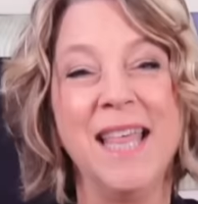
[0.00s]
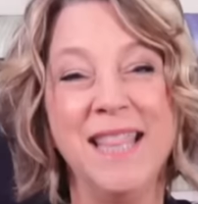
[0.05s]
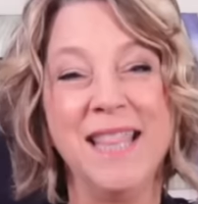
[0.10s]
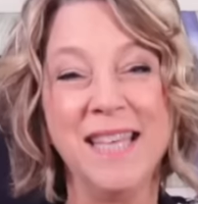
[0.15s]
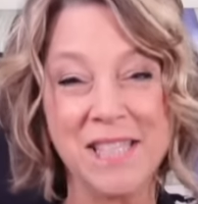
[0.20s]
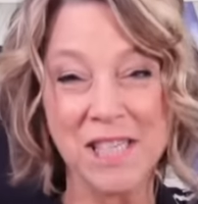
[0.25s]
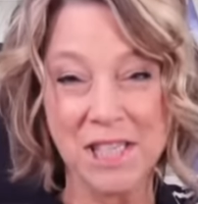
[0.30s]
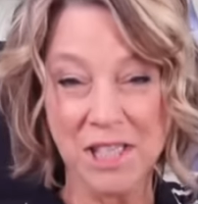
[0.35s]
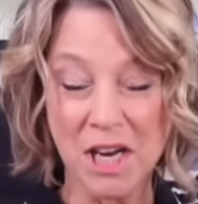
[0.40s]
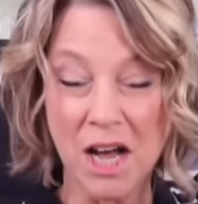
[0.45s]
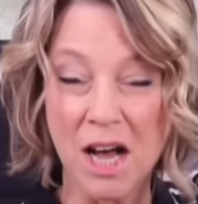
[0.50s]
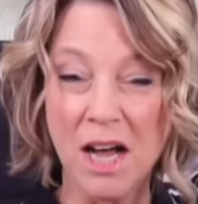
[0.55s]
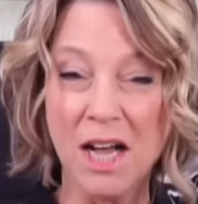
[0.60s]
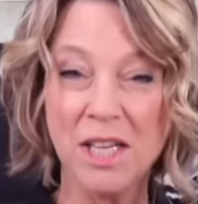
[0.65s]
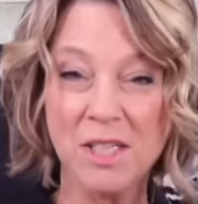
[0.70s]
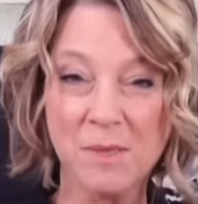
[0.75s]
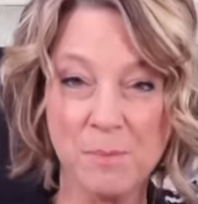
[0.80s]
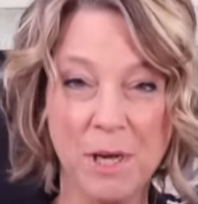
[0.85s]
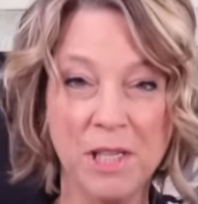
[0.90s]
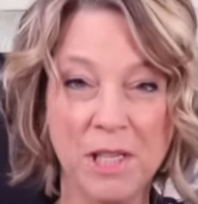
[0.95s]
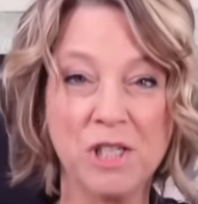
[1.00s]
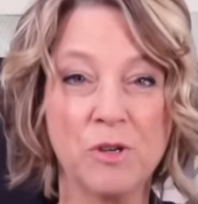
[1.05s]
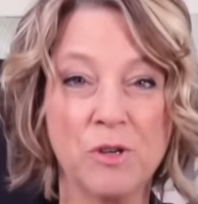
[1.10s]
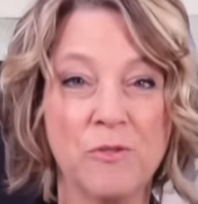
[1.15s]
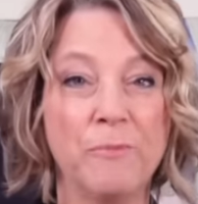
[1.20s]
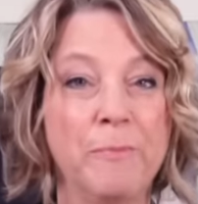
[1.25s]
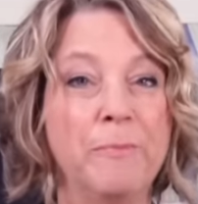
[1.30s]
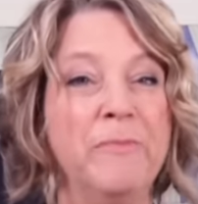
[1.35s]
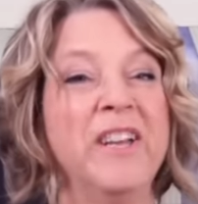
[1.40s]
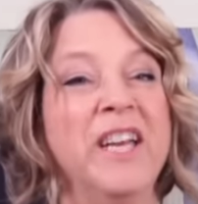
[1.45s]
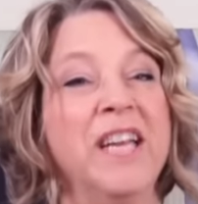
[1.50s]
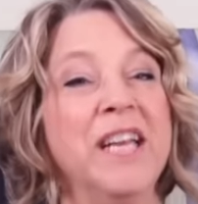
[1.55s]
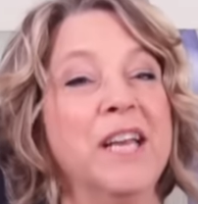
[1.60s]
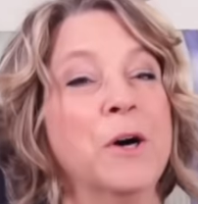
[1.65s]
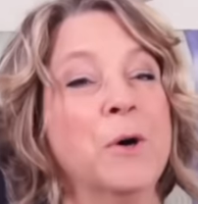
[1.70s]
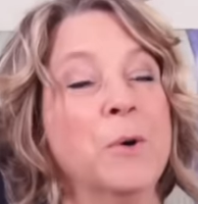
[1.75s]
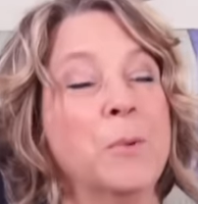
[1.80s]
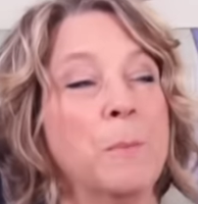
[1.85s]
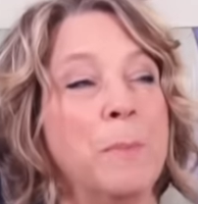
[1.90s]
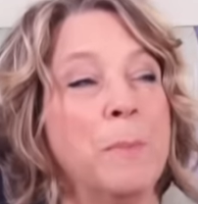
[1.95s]
This is not a sponsored
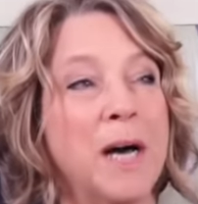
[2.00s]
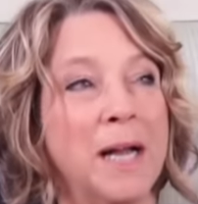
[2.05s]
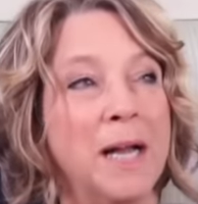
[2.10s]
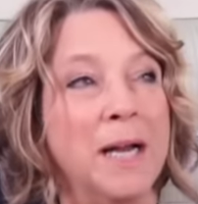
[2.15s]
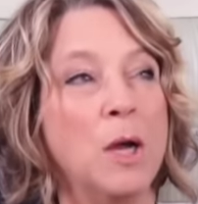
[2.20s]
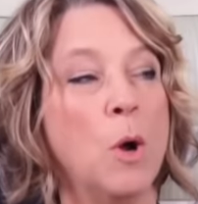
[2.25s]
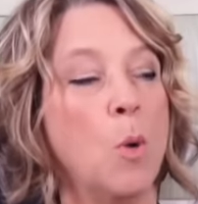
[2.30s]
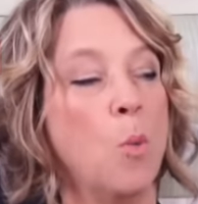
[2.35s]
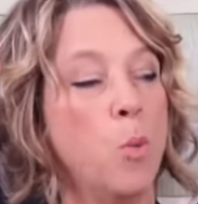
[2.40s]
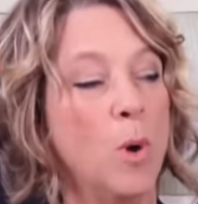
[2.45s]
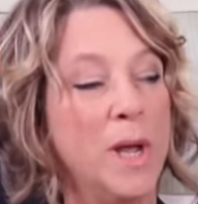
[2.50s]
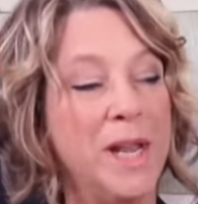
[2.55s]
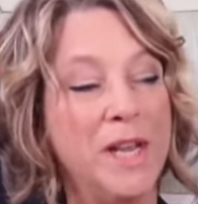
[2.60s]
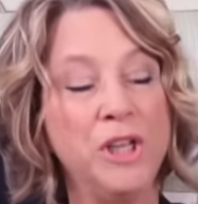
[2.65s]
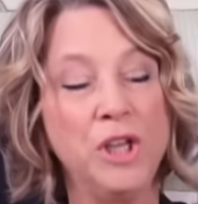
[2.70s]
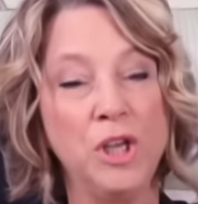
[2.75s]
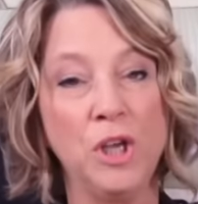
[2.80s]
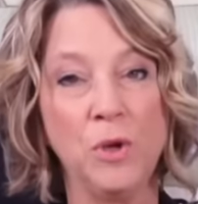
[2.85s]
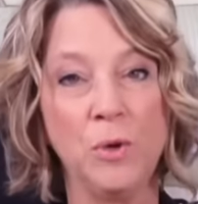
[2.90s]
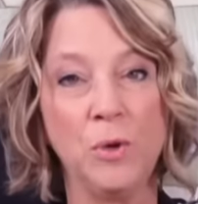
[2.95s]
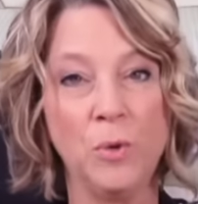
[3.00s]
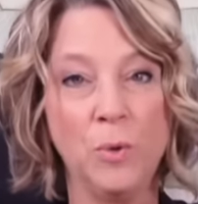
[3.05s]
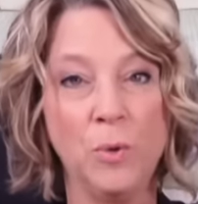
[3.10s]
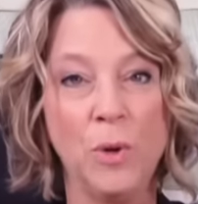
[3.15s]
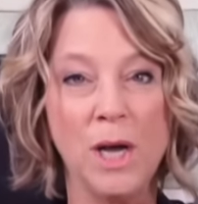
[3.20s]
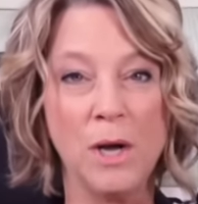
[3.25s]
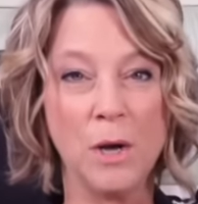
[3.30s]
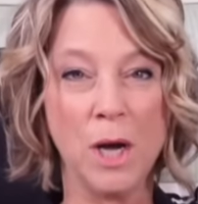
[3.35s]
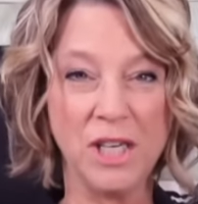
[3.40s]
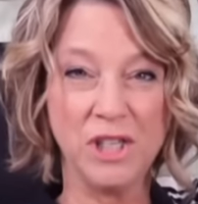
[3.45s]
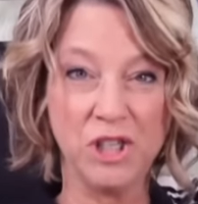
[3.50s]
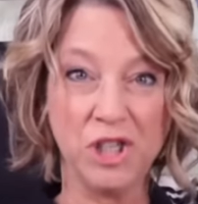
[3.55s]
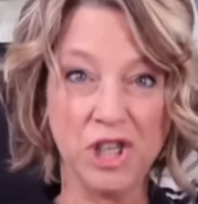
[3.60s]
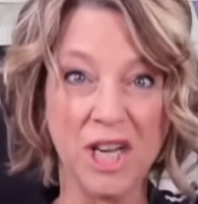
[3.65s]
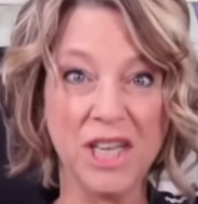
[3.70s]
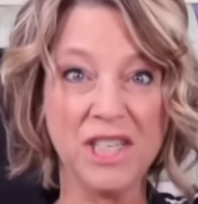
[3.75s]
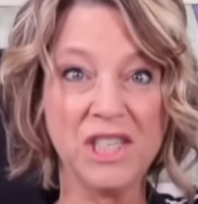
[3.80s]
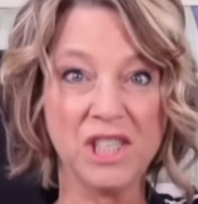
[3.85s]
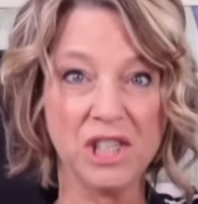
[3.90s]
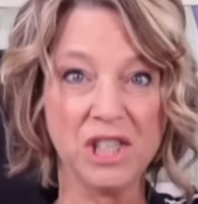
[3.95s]
video, but when you
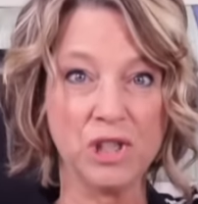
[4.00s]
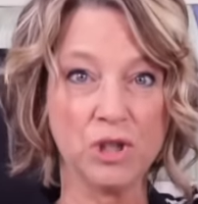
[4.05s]
adjust the